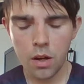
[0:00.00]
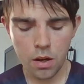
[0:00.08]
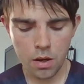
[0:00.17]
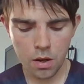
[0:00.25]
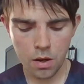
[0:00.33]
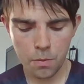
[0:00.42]

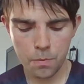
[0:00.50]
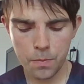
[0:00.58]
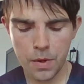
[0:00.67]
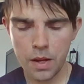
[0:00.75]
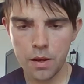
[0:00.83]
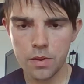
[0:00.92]

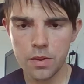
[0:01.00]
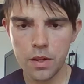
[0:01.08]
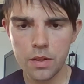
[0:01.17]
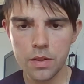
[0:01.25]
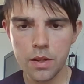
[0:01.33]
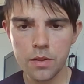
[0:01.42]
Um,
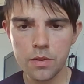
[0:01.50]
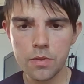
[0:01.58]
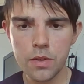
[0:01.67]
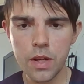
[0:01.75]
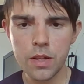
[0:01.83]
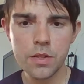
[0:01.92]

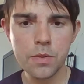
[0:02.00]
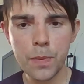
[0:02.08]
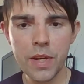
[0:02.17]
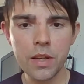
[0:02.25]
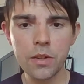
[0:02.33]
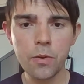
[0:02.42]
and
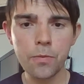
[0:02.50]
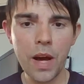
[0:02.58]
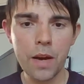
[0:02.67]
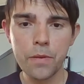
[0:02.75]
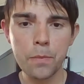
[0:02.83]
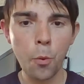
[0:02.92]
speaking of
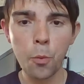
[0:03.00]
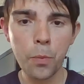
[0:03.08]
having more